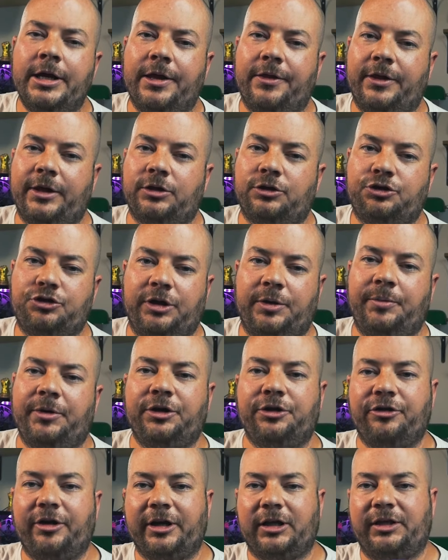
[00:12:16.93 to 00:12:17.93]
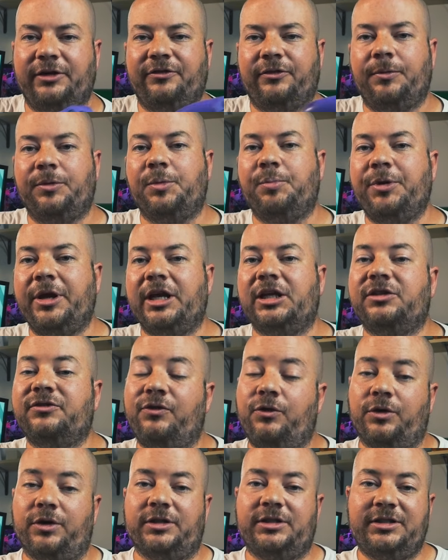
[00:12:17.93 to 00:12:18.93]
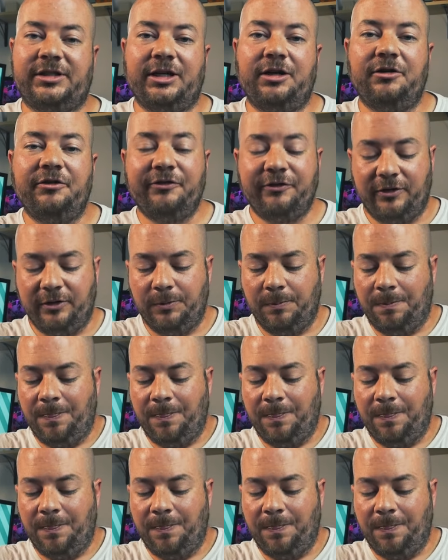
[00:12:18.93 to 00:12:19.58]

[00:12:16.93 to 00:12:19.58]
than streaming directly from the PS4 itself.